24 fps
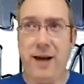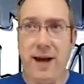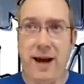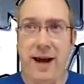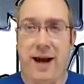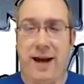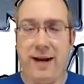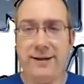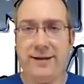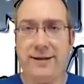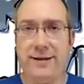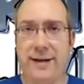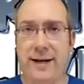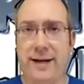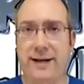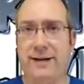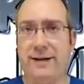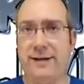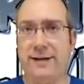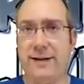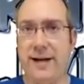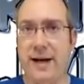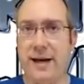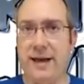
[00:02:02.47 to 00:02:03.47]
hesitate
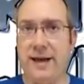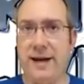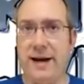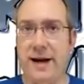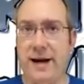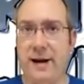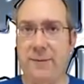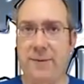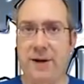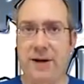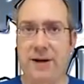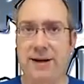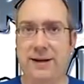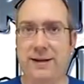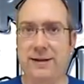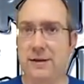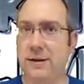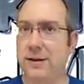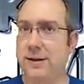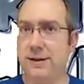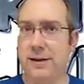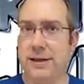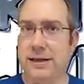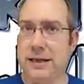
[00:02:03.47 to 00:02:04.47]
to say that anybody that's
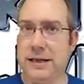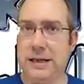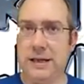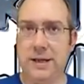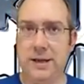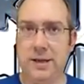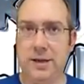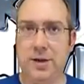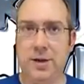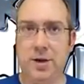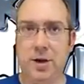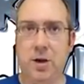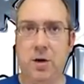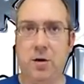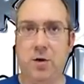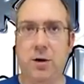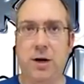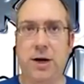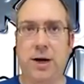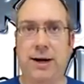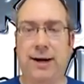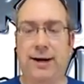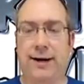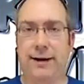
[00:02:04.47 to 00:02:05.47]
listening to this
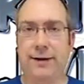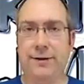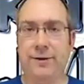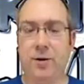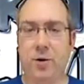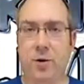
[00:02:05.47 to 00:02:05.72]
show is